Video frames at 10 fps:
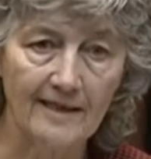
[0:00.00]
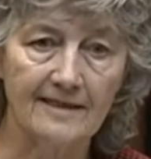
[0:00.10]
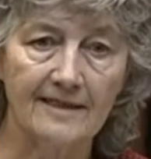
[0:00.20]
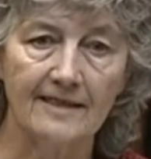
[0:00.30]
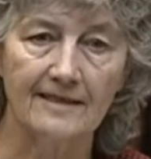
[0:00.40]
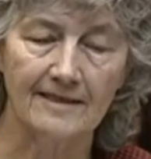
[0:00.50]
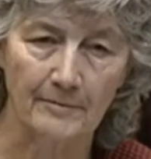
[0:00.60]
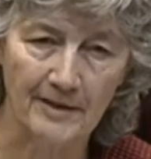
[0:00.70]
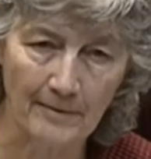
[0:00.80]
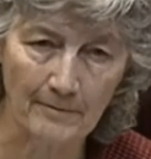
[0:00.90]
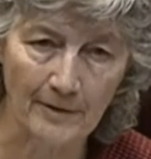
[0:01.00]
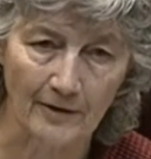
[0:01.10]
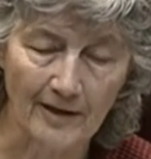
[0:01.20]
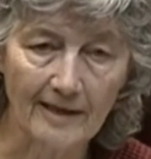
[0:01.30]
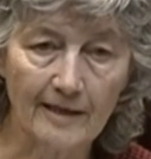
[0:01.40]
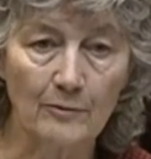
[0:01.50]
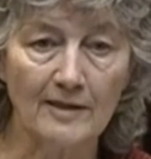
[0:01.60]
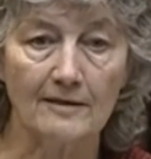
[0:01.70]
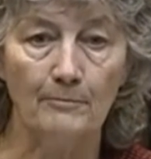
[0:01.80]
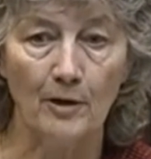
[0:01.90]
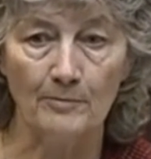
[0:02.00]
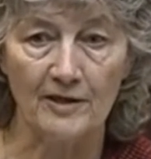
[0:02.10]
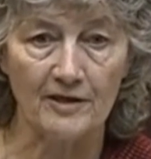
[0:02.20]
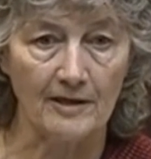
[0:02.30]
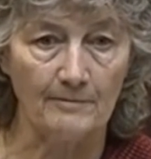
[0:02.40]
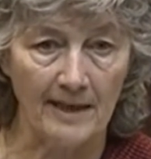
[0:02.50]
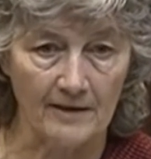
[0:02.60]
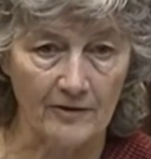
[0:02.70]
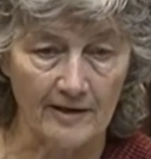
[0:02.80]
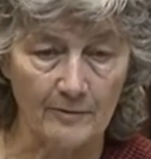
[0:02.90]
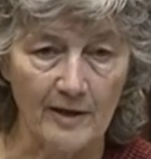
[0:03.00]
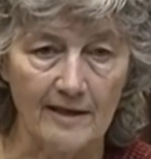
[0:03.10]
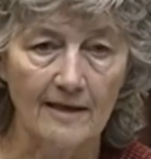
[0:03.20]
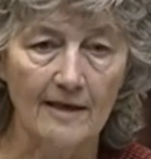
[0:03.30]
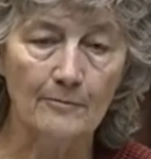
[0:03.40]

is dated September. It wasn't published till Patrick's Week.